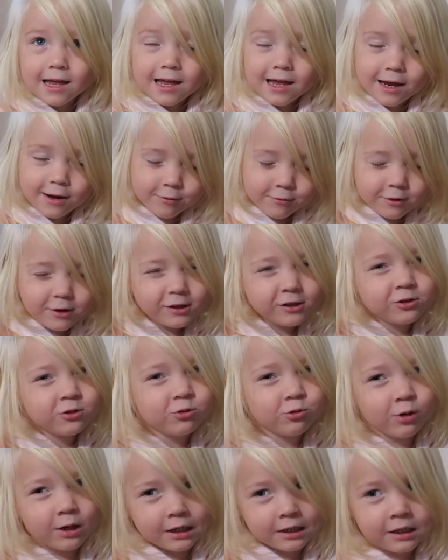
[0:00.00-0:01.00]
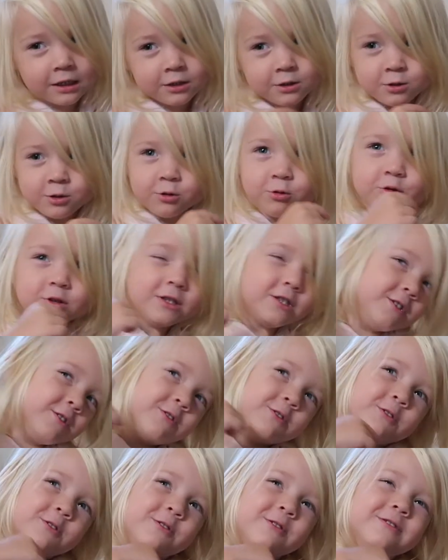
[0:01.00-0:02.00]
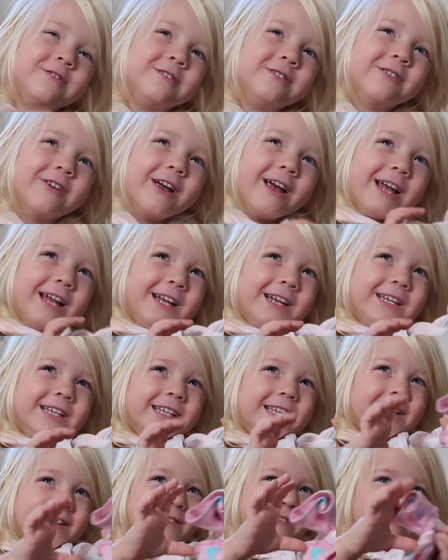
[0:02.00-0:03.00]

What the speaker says: It looks like a susu train.